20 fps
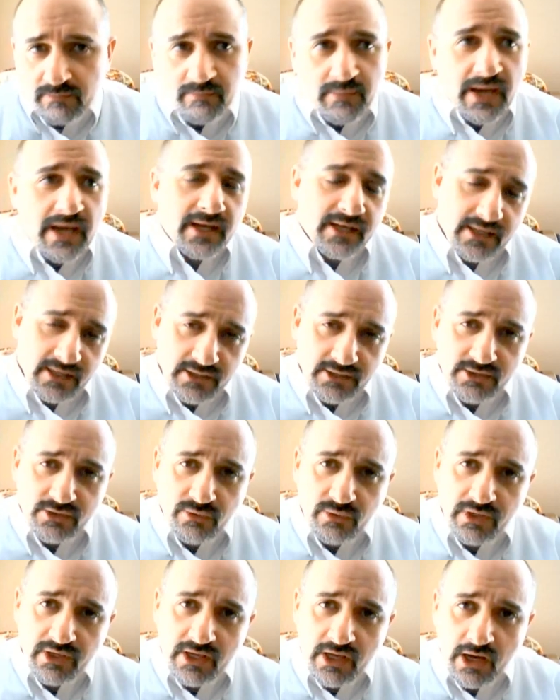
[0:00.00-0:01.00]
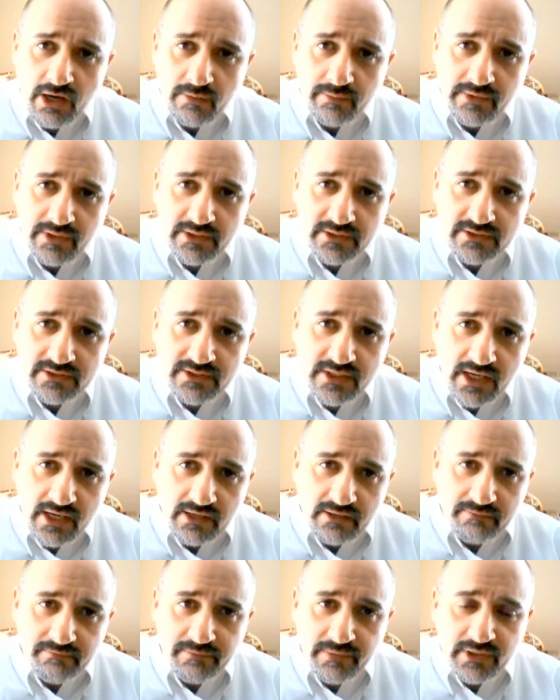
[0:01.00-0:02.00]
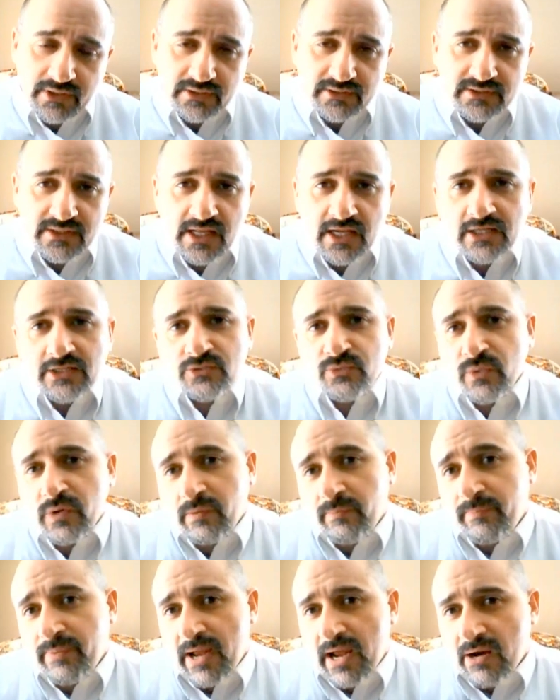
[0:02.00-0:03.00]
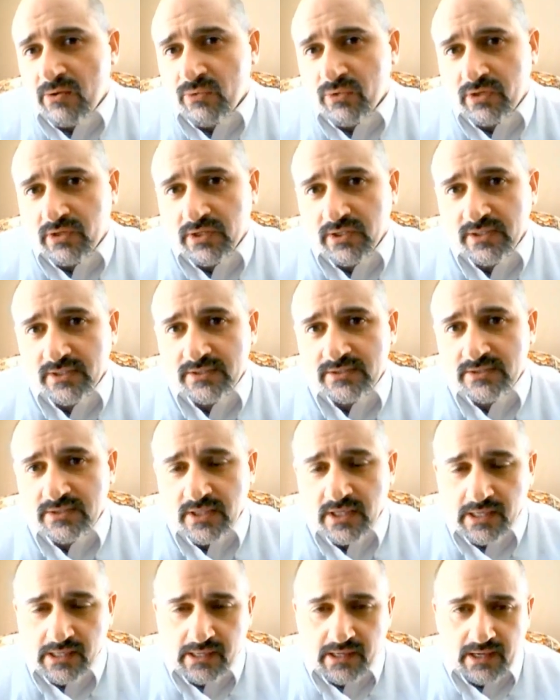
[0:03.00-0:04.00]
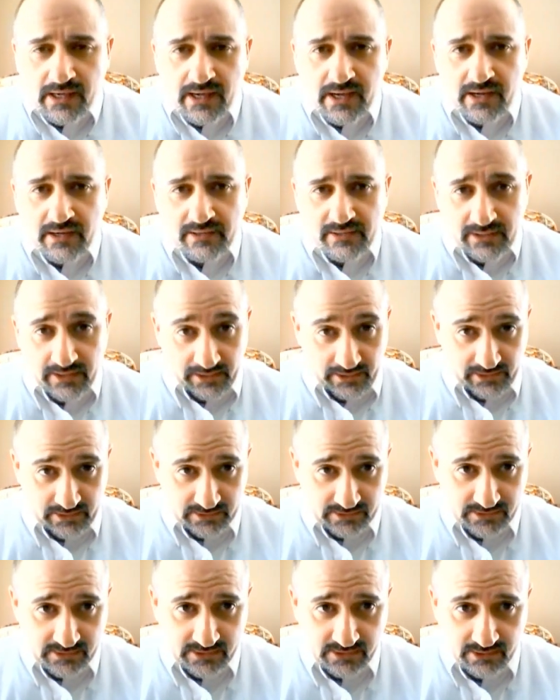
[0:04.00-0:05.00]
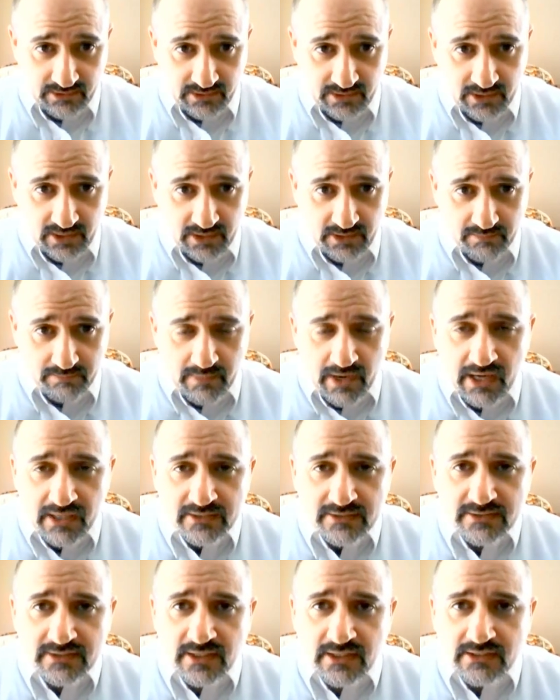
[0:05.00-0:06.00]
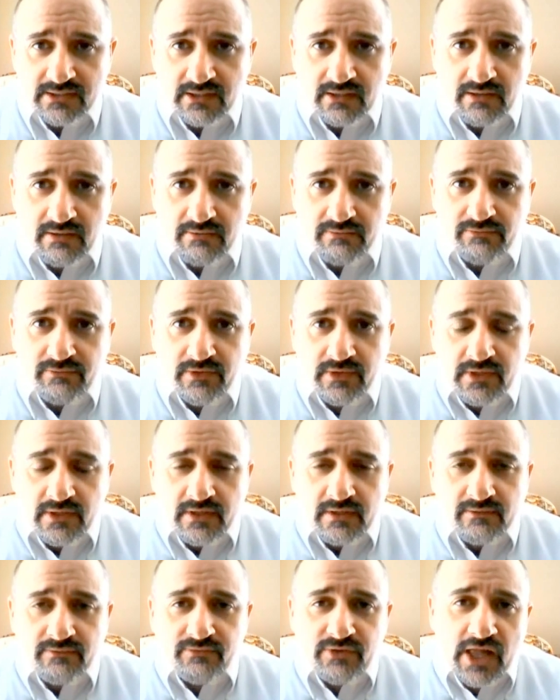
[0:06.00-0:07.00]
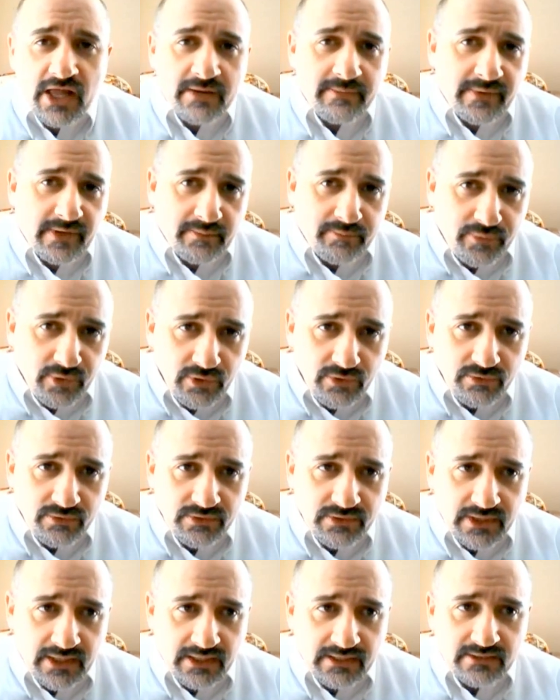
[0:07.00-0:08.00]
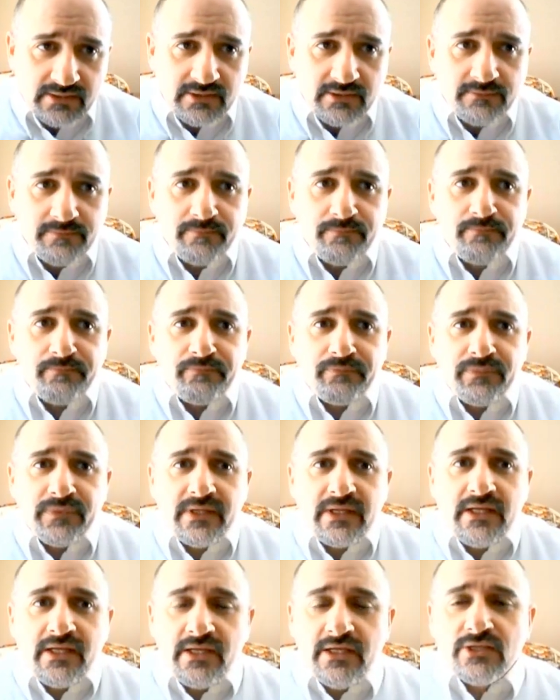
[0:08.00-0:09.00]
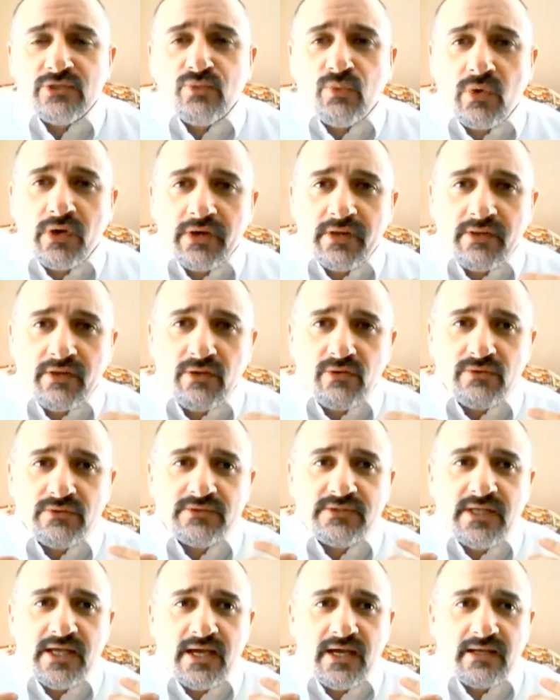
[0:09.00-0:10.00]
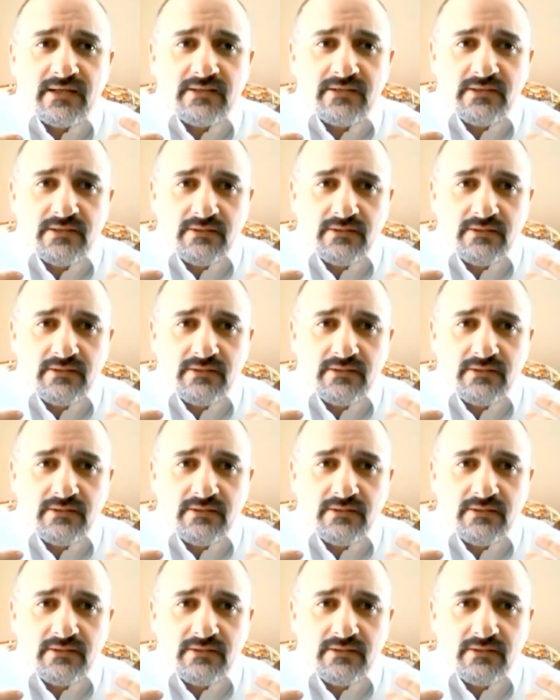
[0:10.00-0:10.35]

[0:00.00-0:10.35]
back into a communist state, because that is where power is, and it is the mindset of Vladimir Putin that he is one of those that